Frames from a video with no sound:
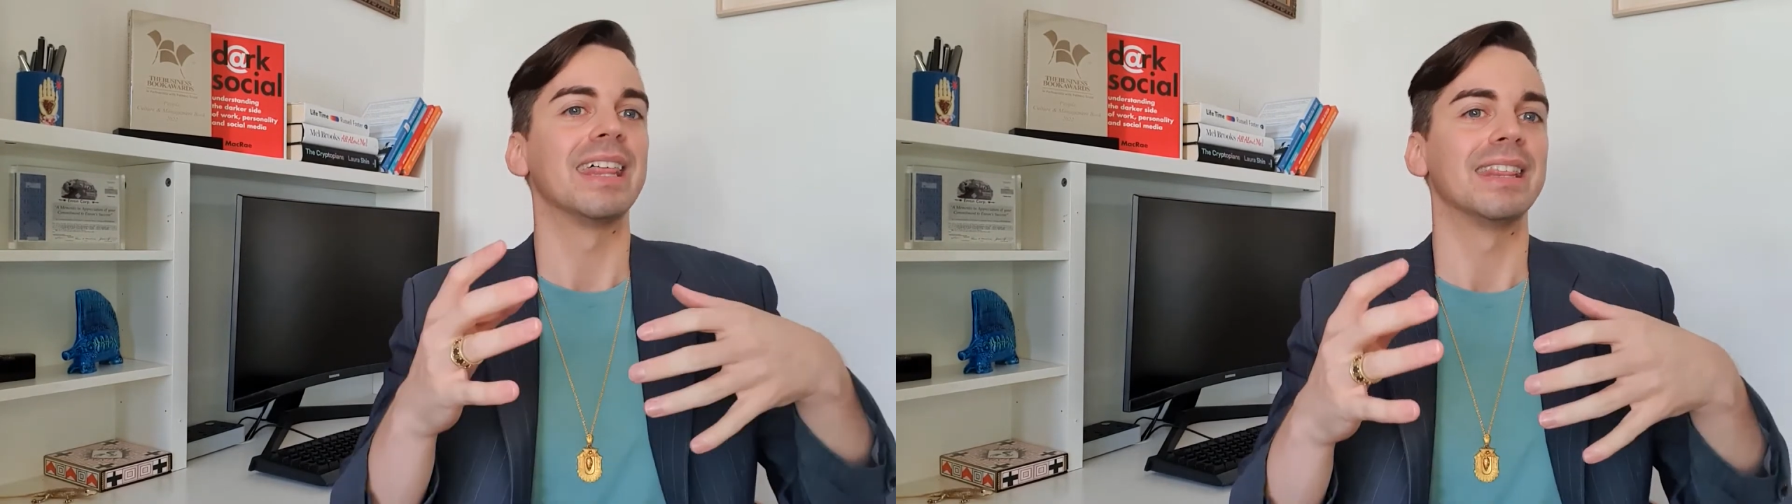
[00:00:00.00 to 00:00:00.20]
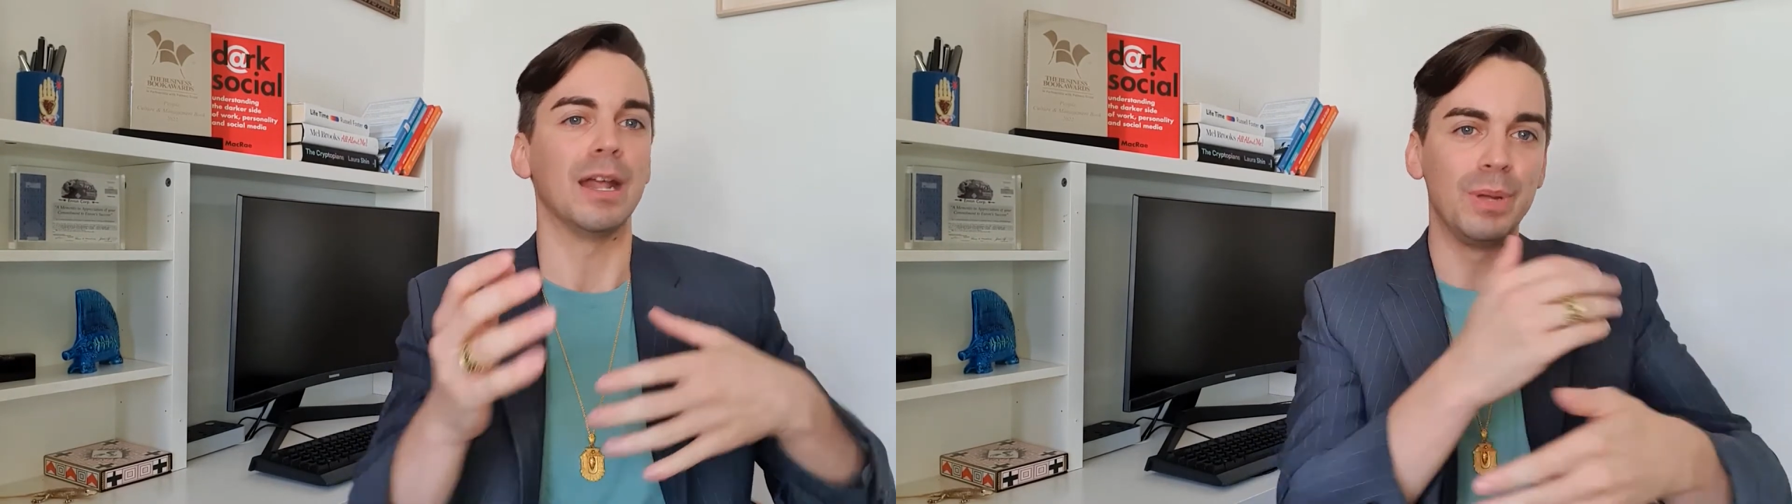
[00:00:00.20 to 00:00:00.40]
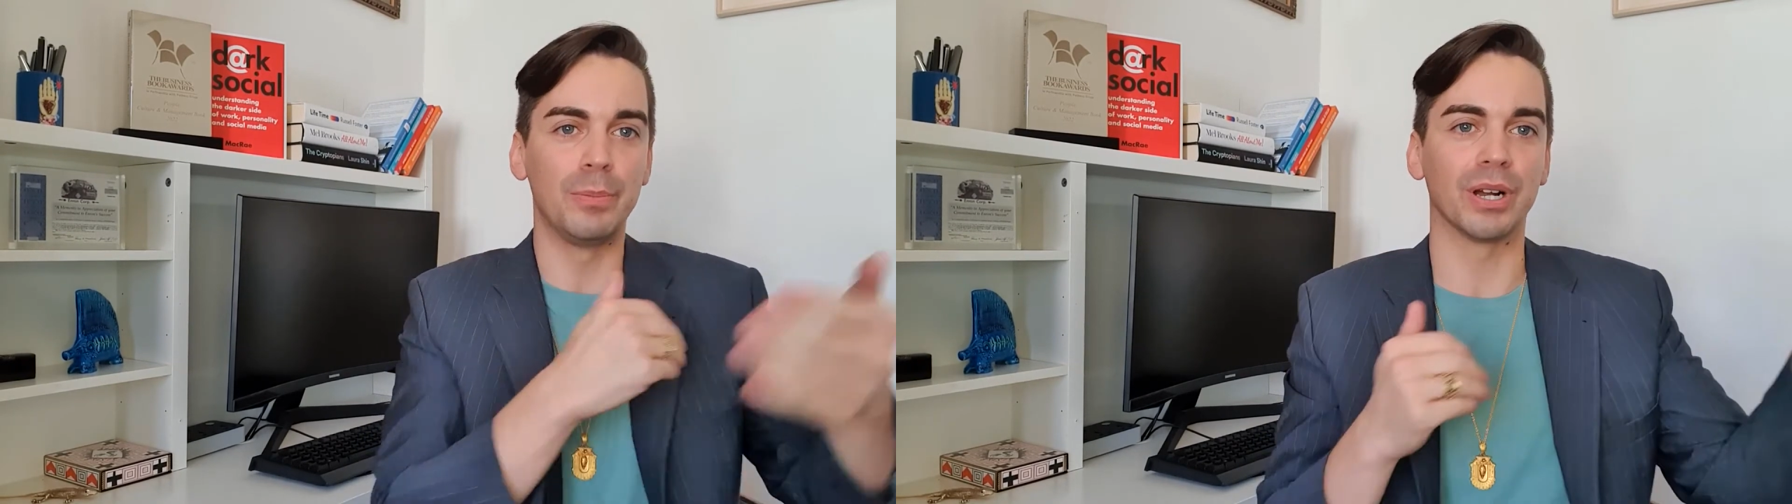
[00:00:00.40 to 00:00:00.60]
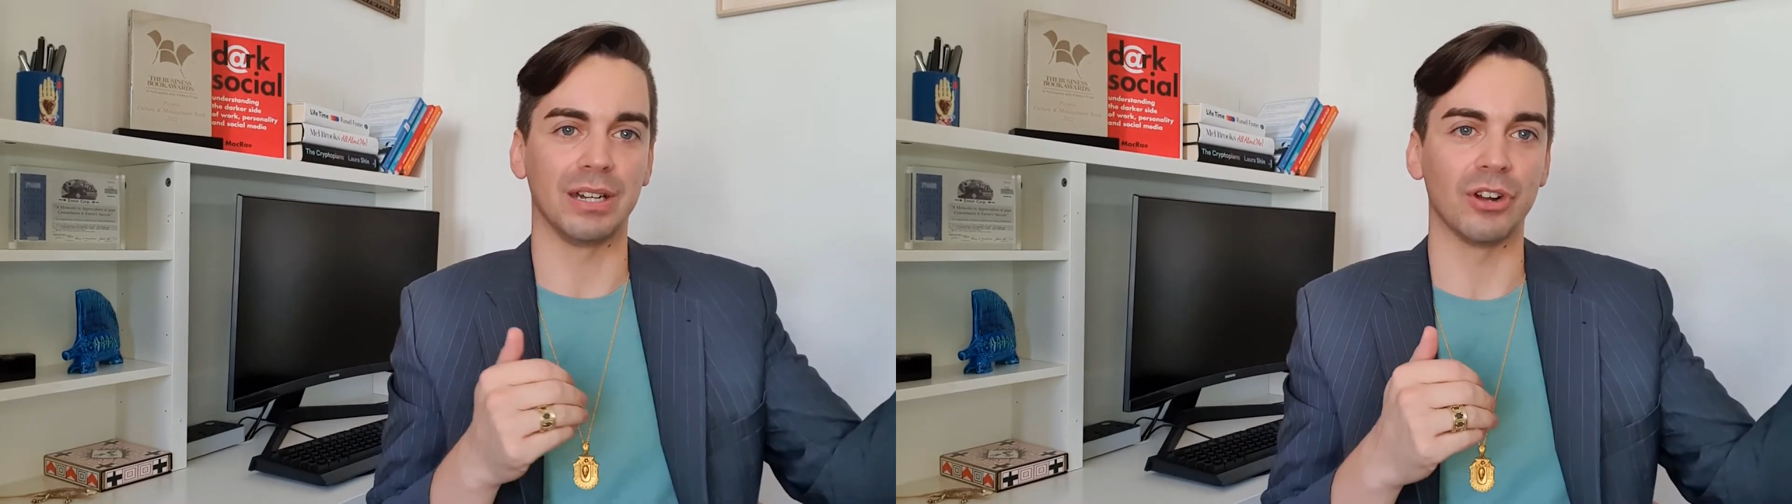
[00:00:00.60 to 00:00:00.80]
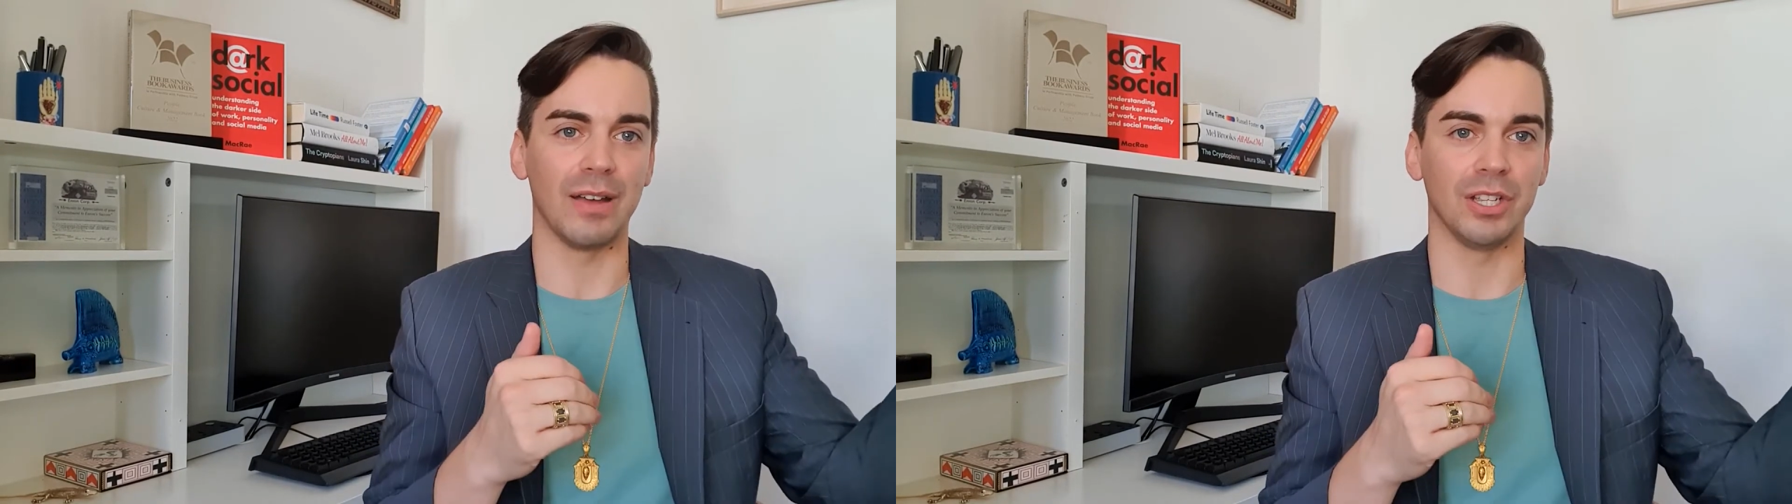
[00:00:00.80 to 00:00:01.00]
then people can
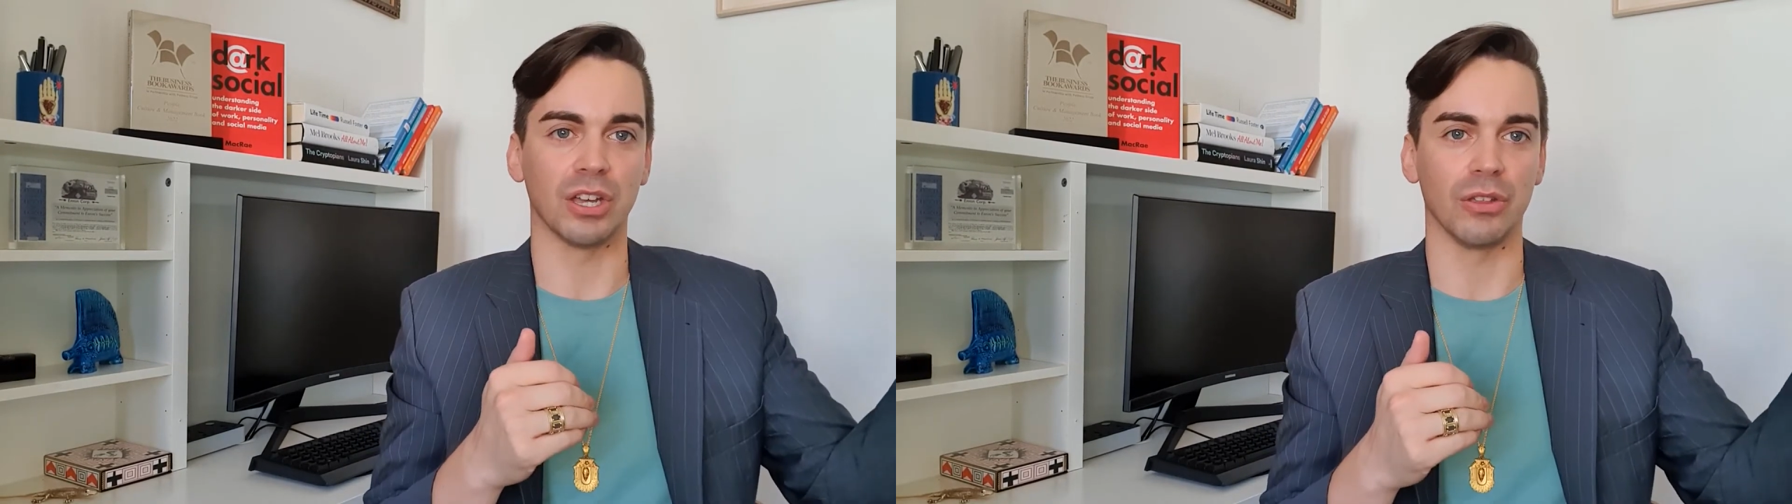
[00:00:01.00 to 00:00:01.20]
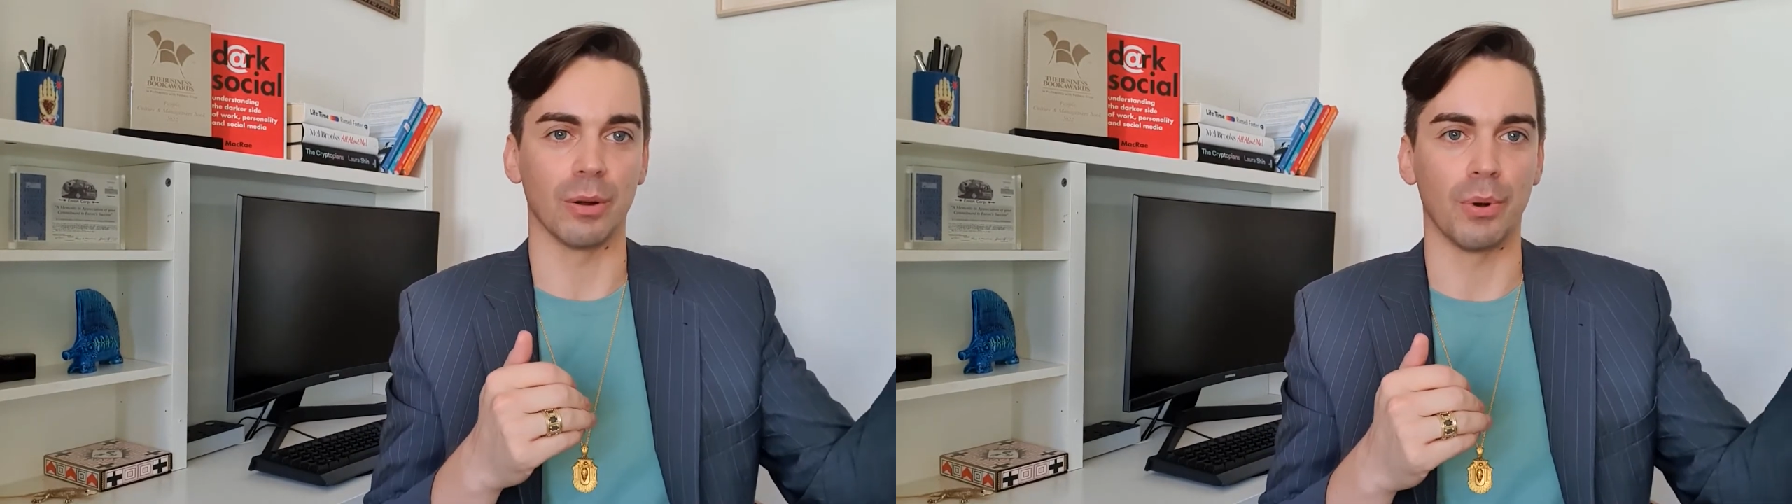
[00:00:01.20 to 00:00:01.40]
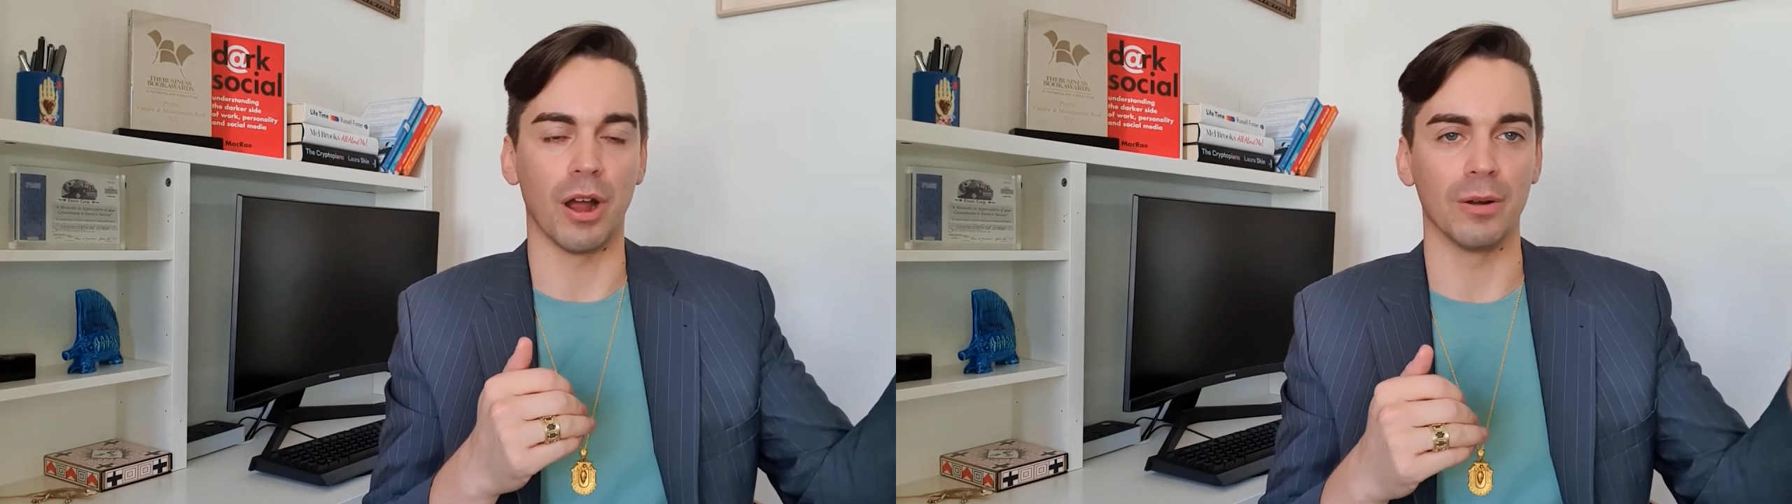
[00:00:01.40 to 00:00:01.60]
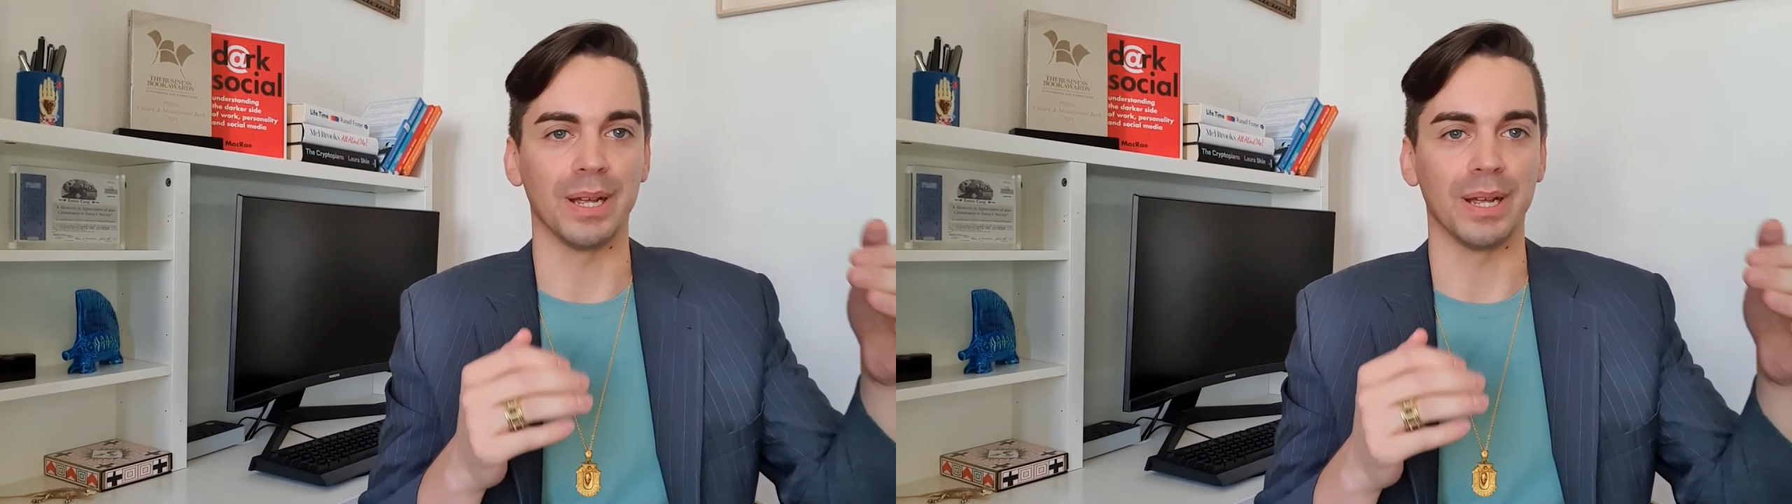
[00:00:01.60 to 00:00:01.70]
drive each other apart